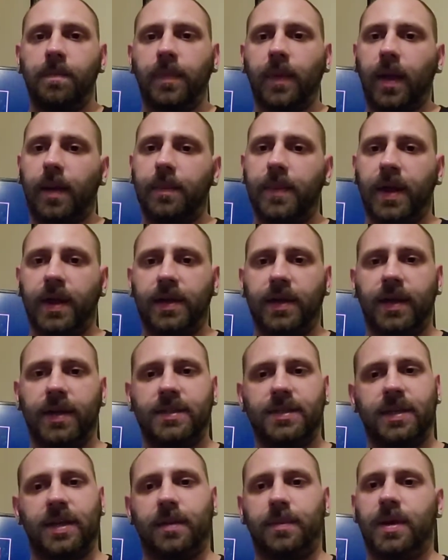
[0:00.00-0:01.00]
I'm not, like I
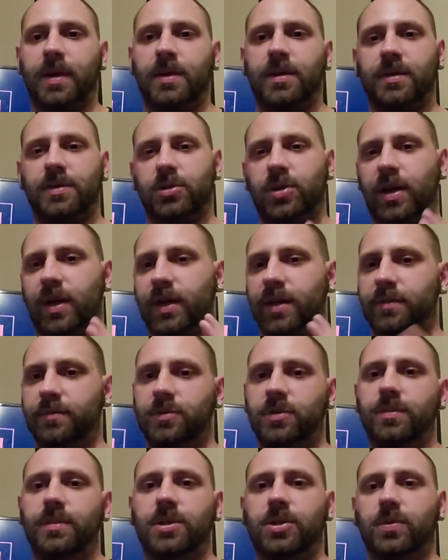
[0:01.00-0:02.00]
said, I'm not going to try and give
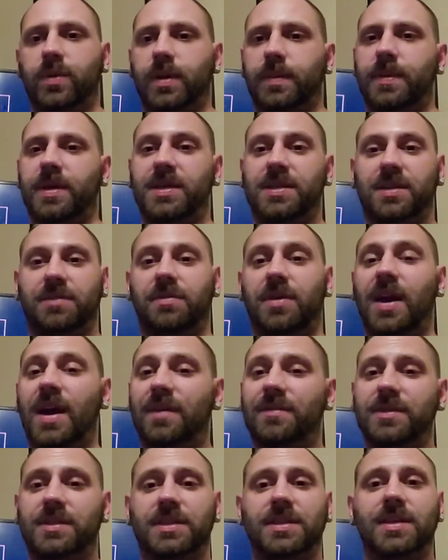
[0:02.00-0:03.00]
too much away because if you
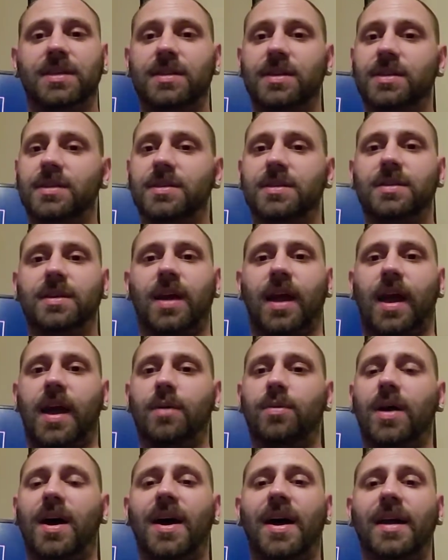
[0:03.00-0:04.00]
haven't seen this, I
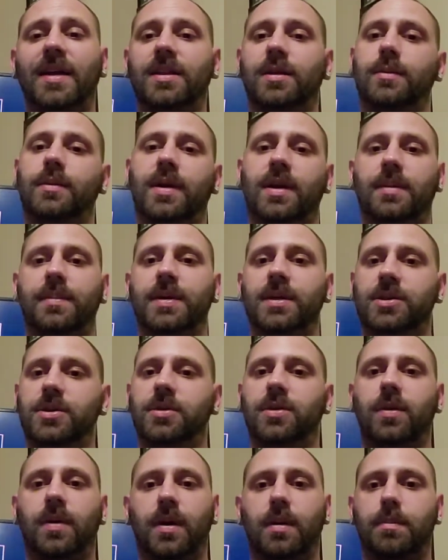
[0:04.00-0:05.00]
highly recommend you
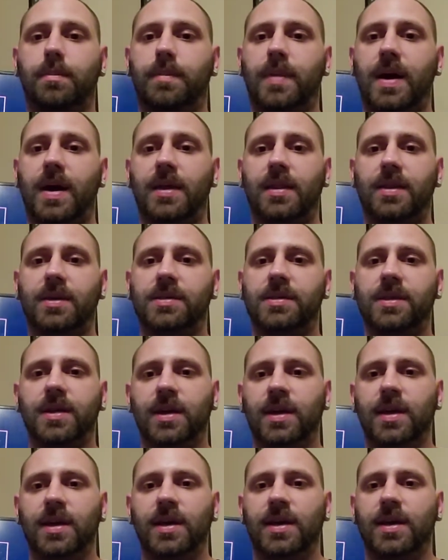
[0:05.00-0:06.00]
go out and buy this.
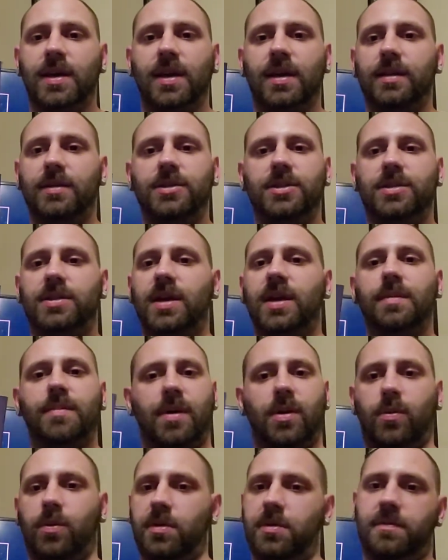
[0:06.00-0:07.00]
And you just take my
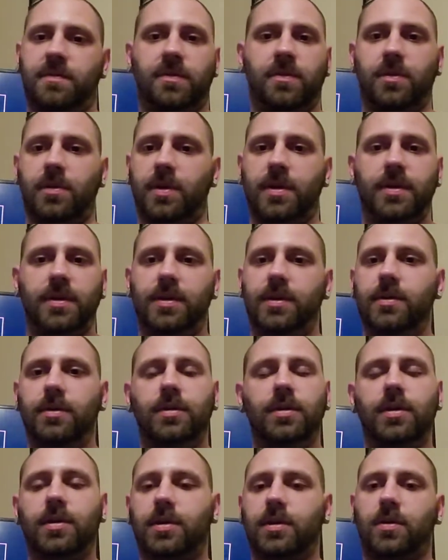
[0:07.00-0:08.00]
word for it.
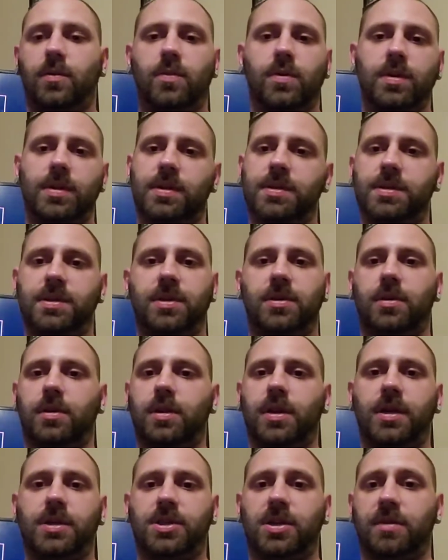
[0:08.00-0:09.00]
You're going to want this in your
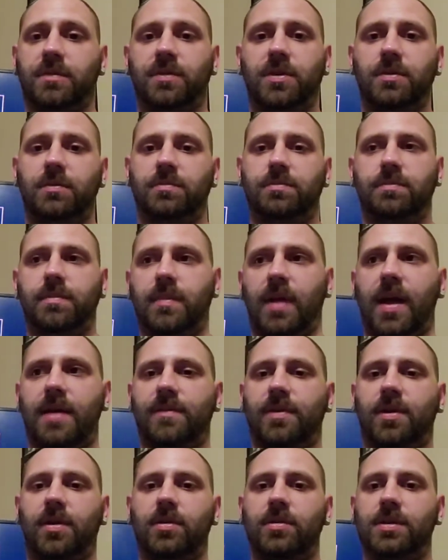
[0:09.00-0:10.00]
collection if you
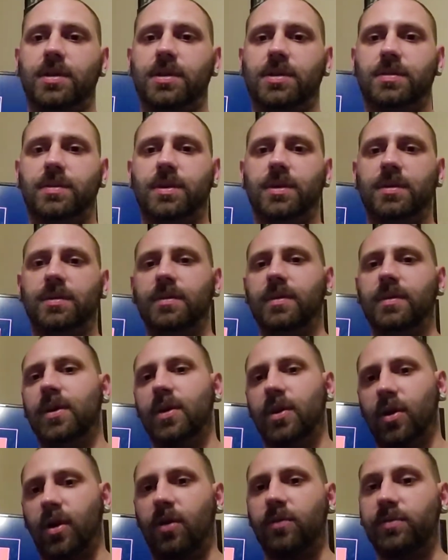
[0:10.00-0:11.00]
haven't heard this. But
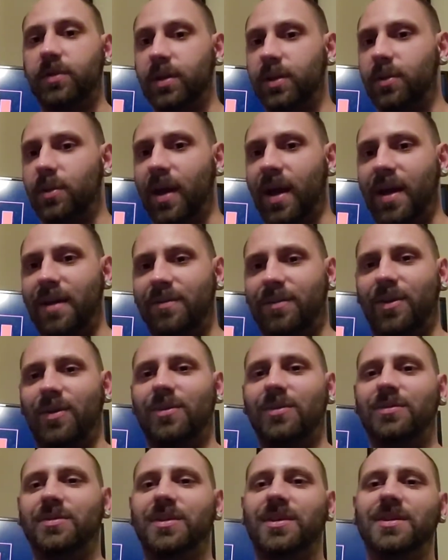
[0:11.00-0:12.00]
hopefully you have
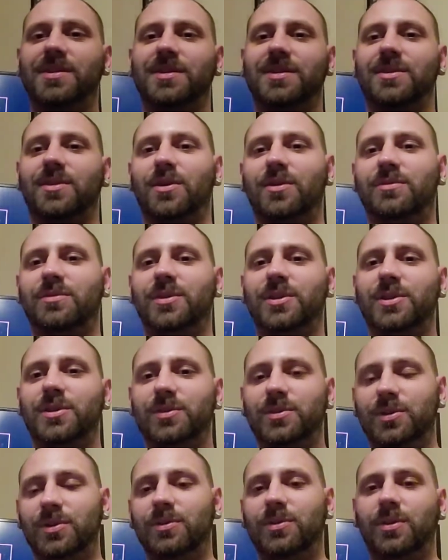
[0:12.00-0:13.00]
heard of this, and hopefully you
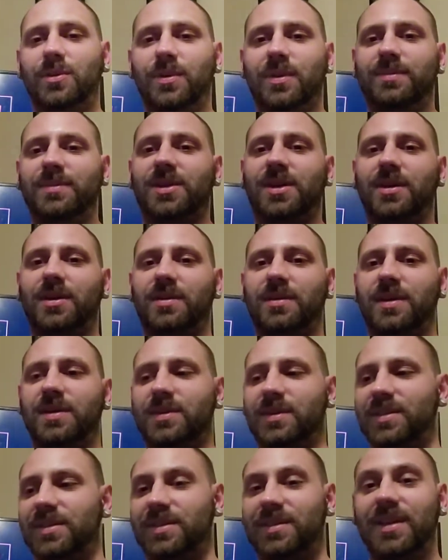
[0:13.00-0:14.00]
do know what I'm talking
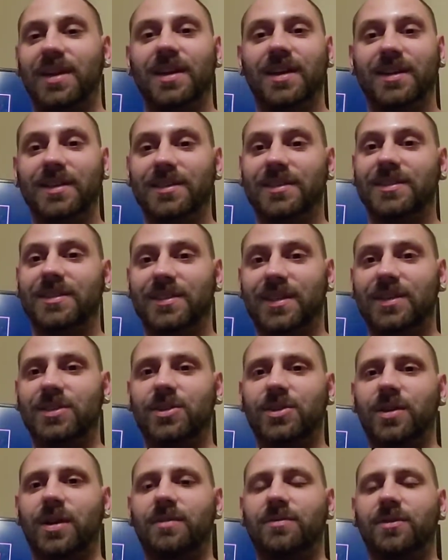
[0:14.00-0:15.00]
about because this is such
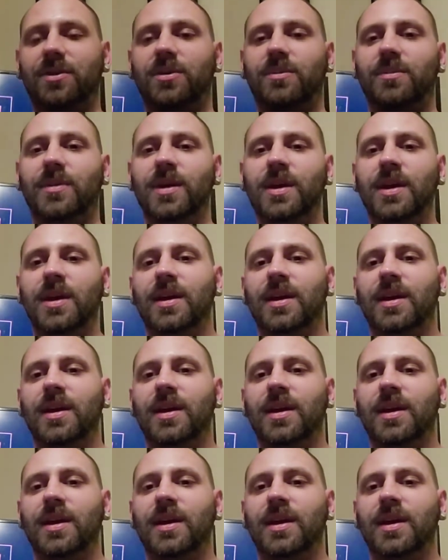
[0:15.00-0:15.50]
a great film.